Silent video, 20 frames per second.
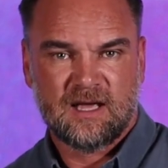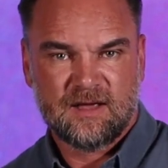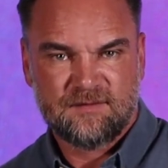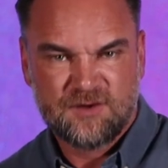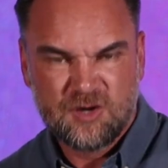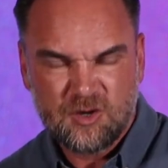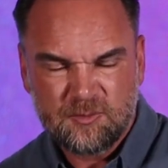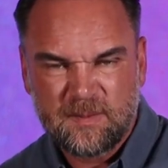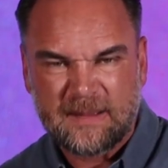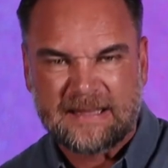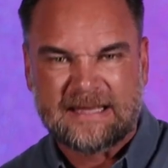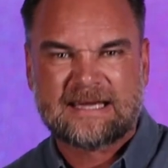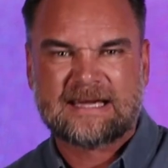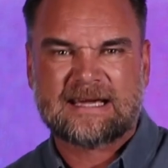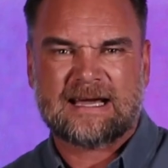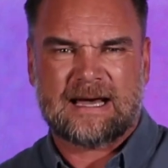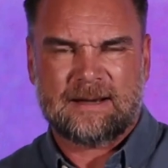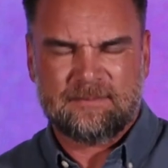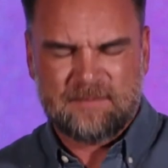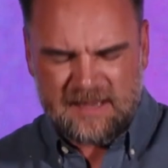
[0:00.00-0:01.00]
if you're
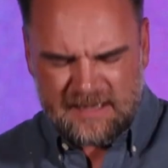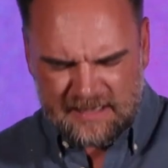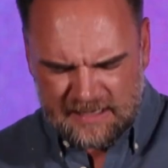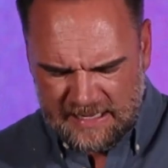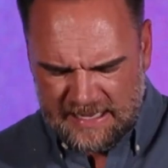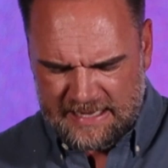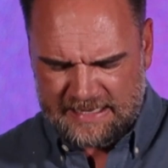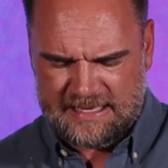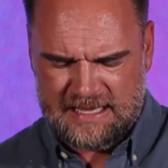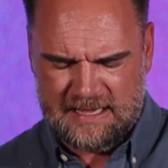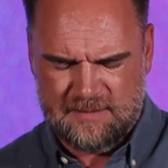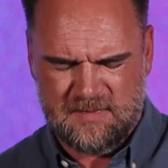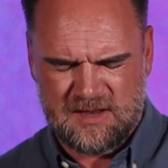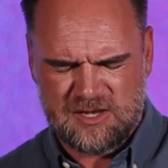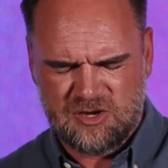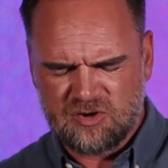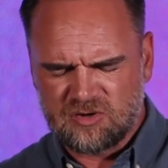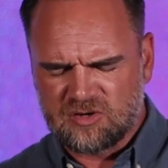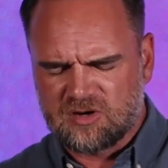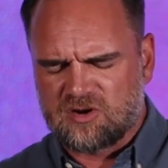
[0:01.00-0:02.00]
becoming like Him
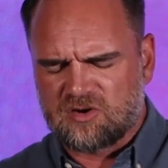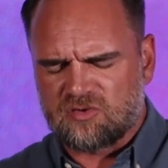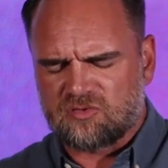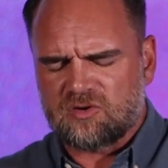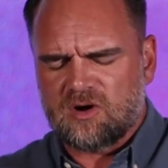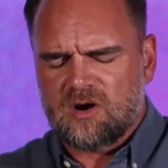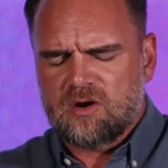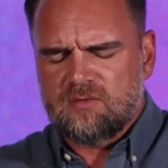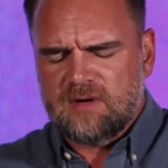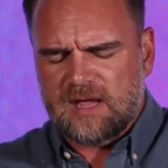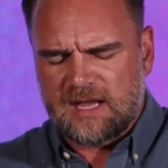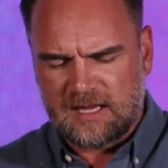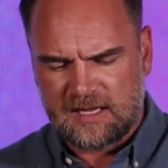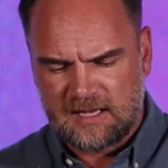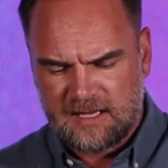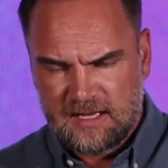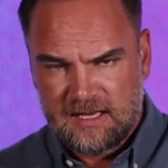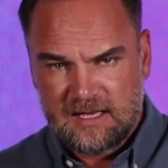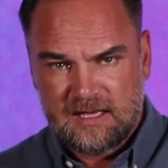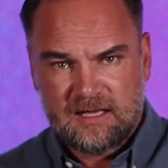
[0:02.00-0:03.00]
and you're
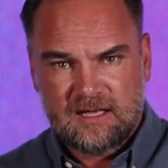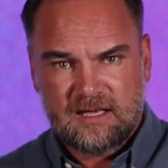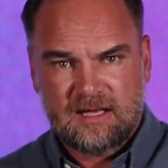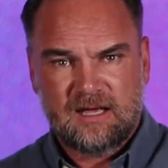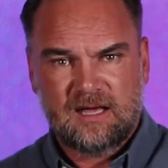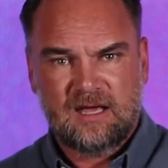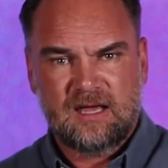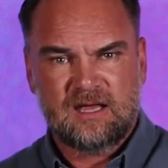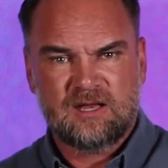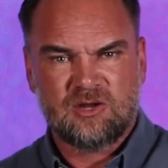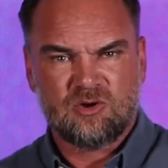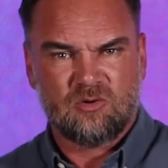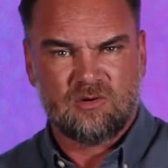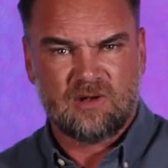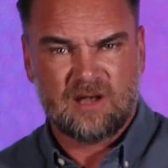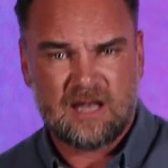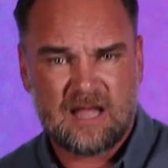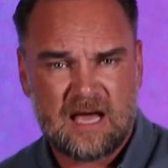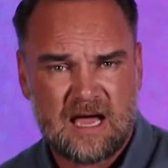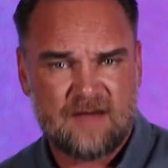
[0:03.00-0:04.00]
growing in
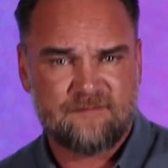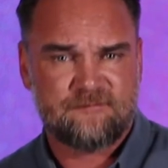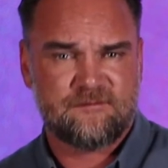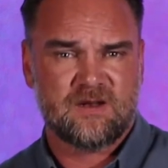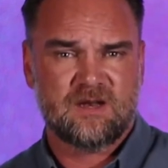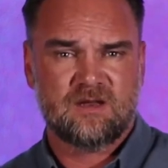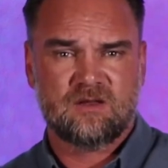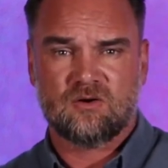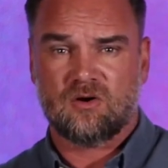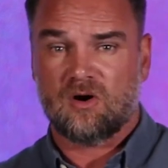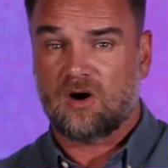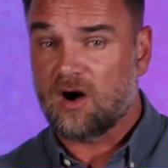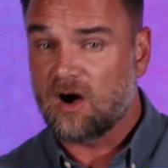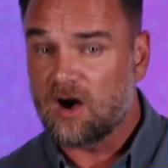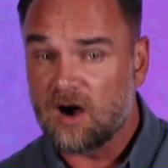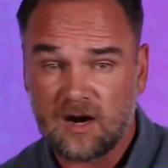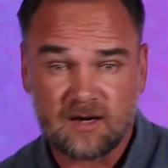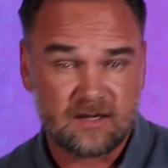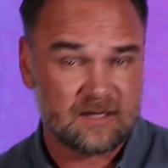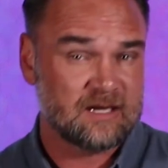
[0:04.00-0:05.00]
your life and in your
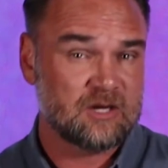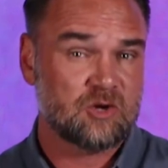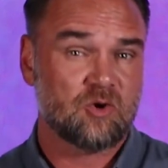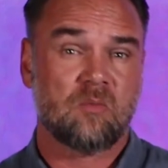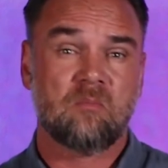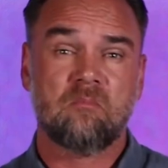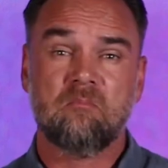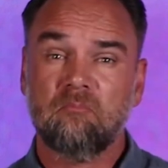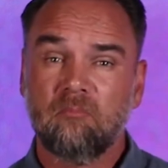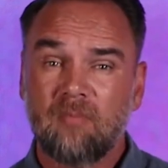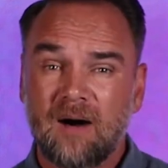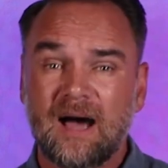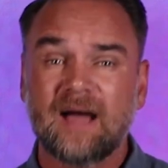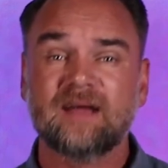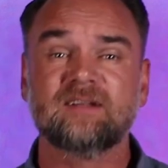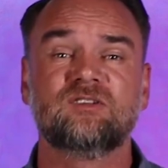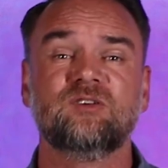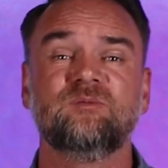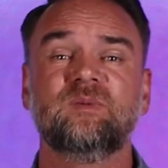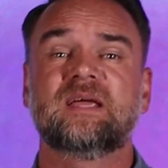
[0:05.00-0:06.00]
heart and your
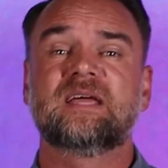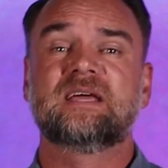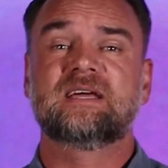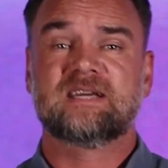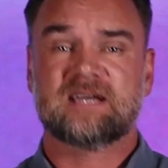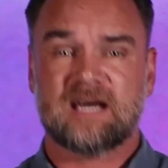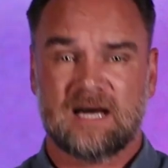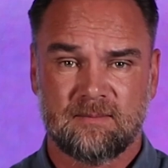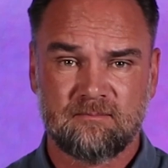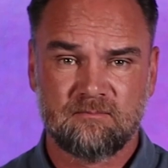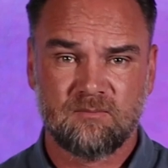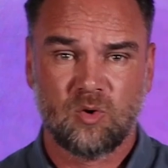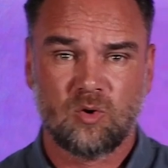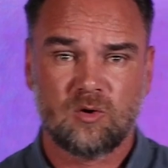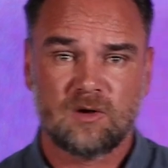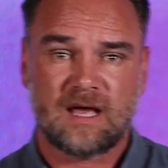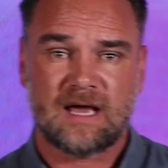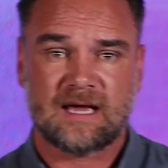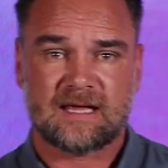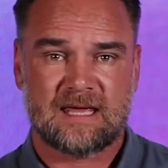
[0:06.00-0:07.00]
mind to become
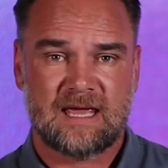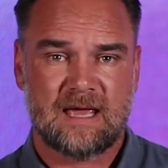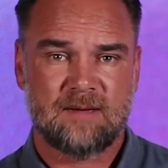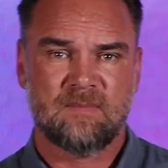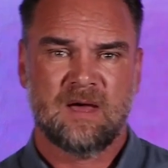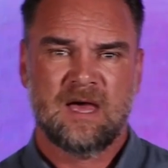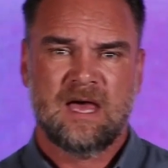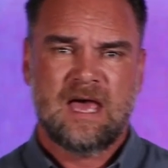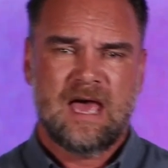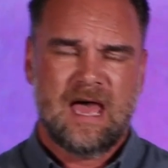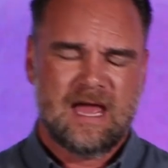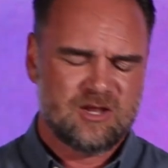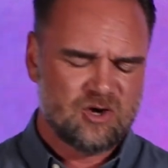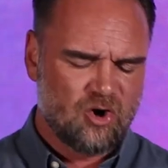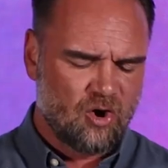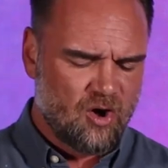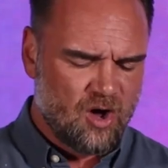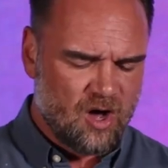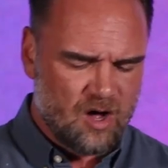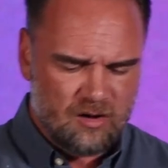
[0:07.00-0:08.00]
more like Him, and
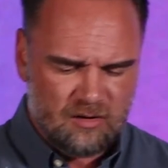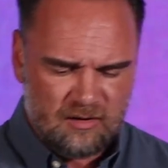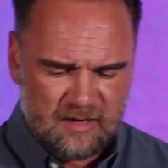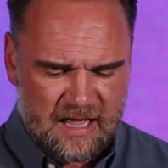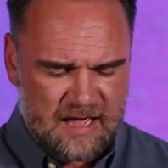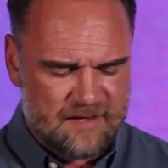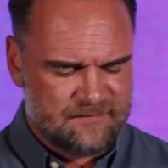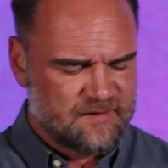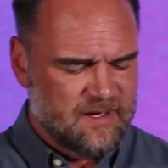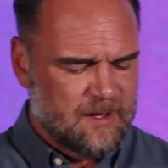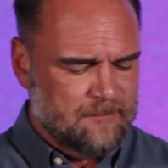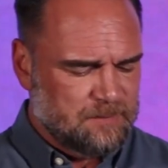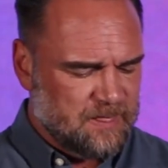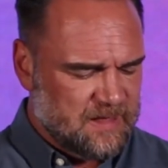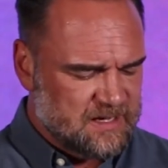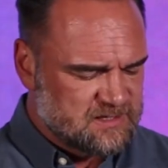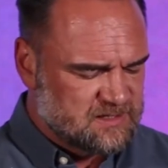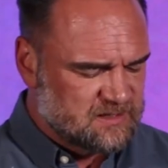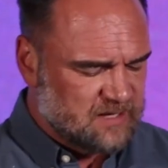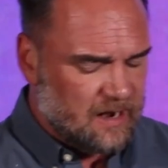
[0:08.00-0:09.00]
your whole life
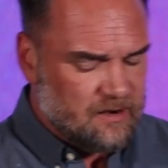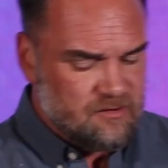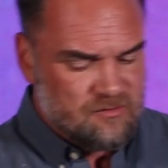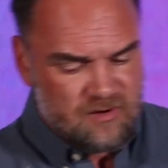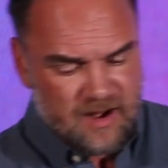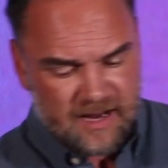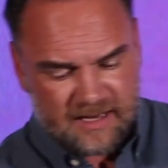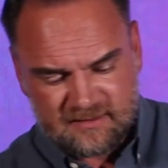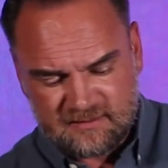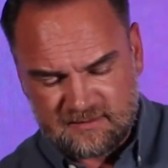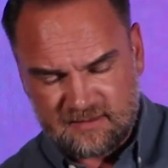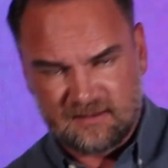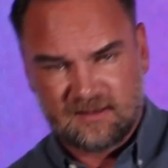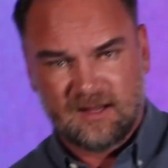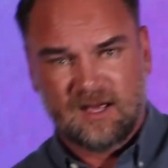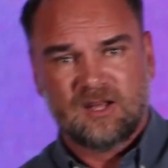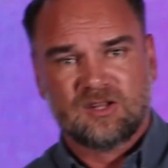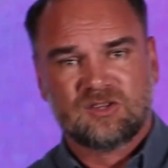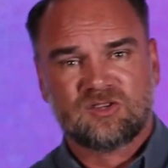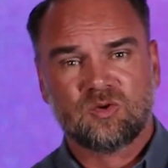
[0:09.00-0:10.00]
is
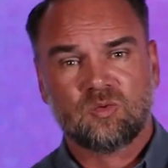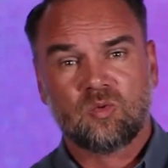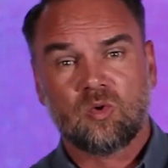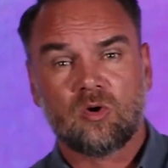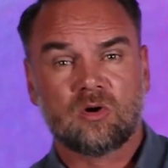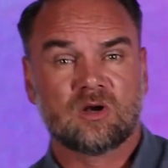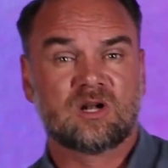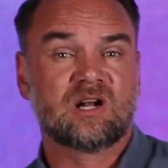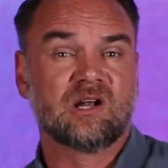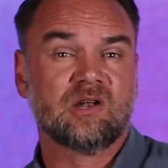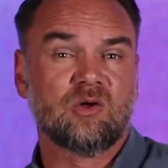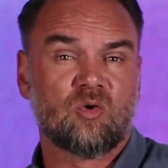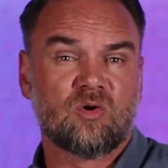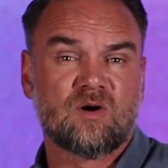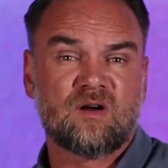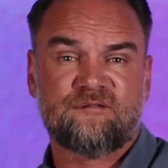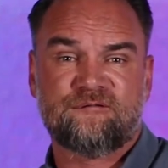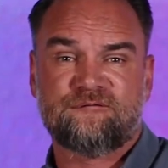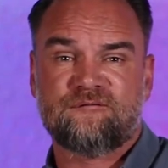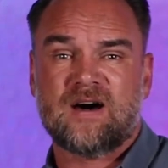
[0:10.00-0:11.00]
directed toward
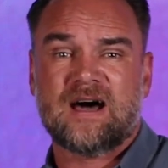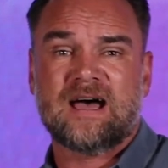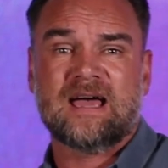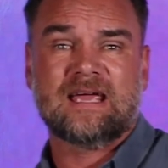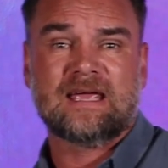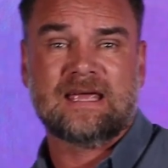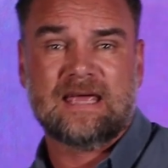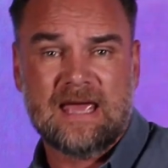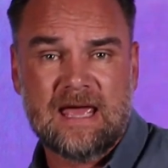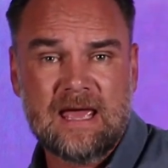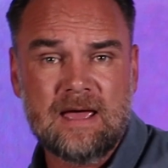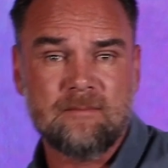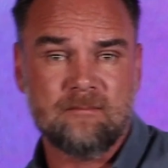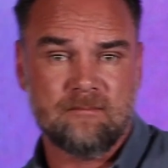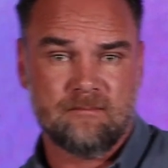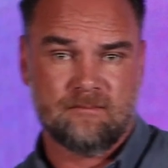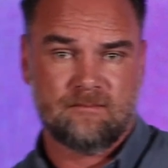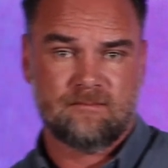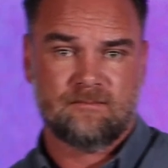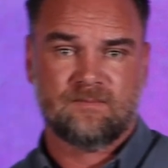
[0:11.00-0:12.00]
glorifying
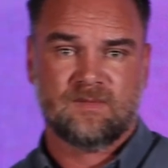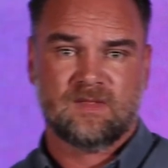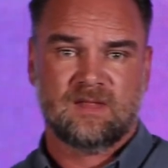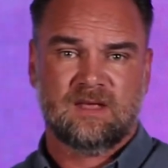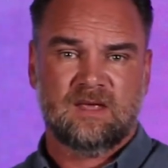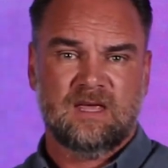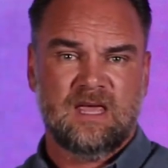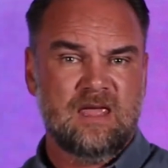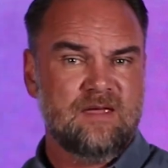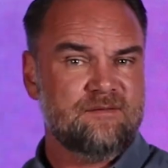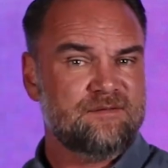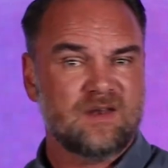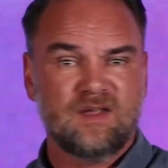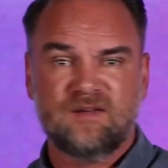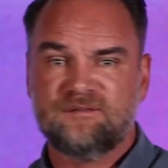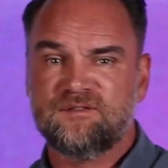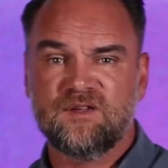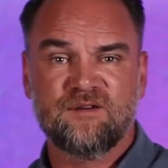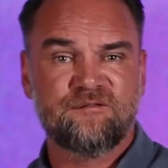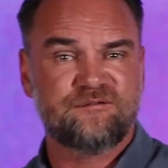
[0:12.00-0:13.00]
Him, even
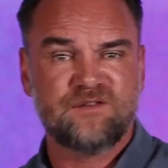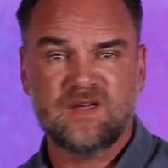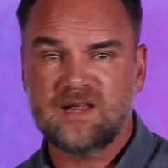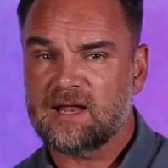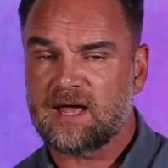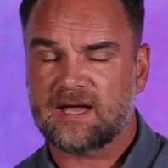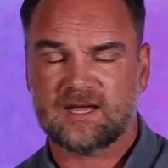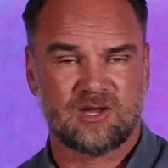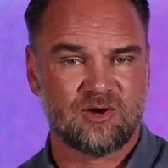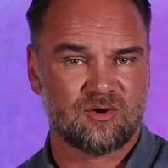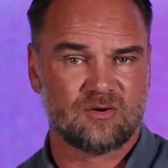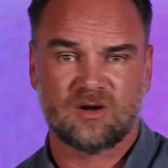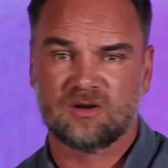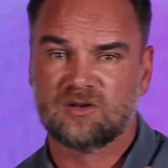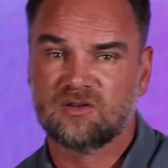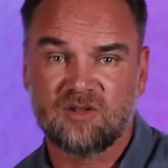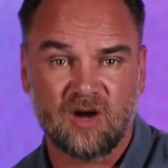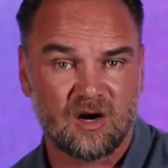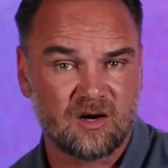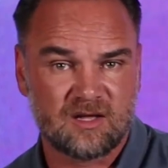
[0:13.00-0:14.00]
if you feel like you're
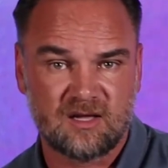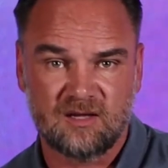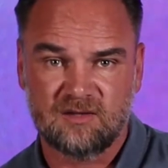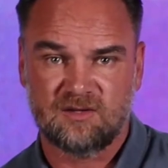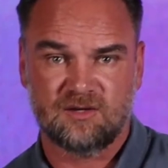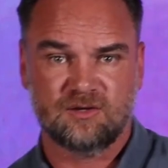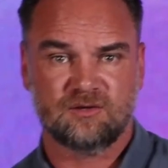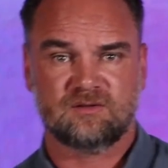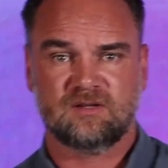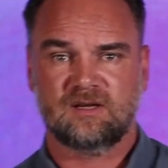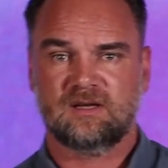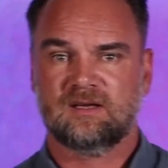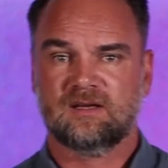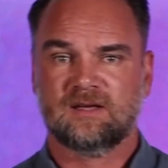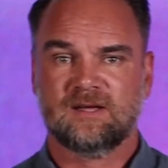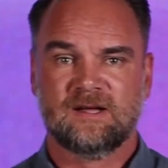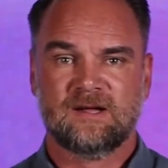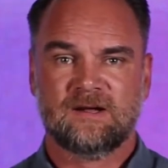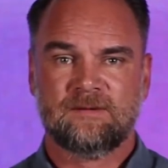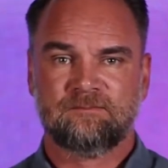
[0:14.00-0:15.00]
on donkey duty,
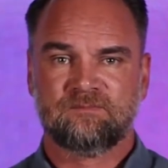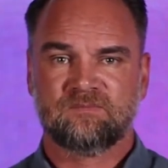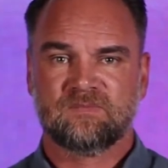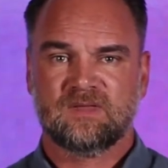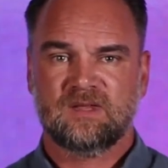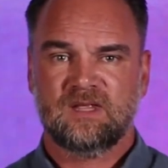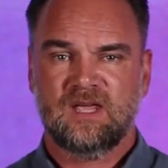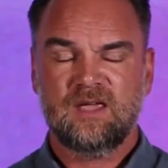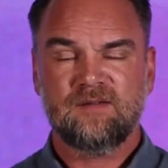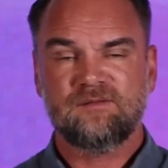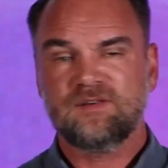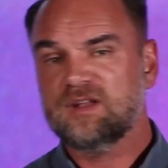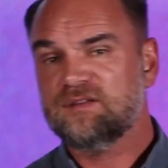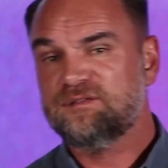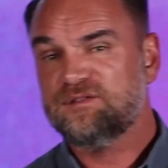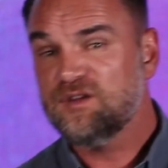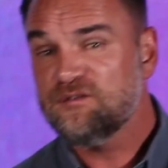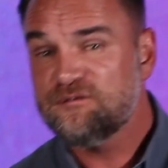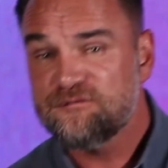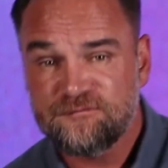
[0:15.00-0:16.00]
even
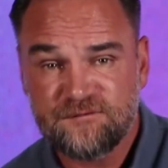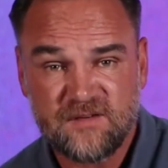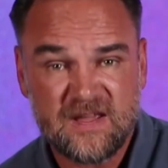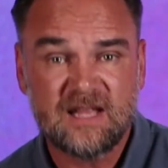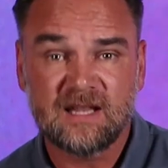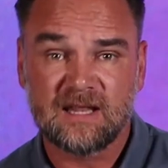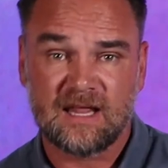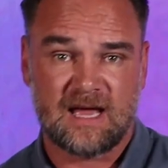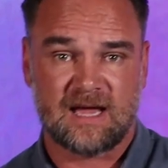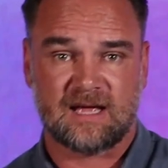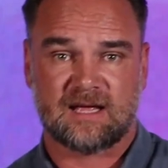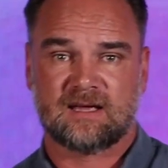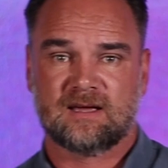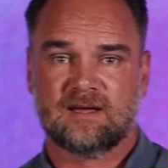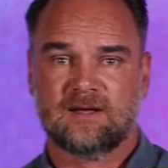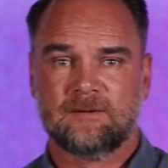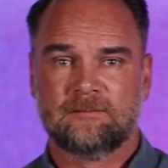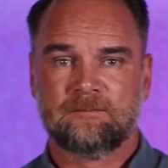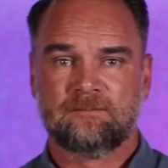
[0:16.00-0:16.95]
if you feel like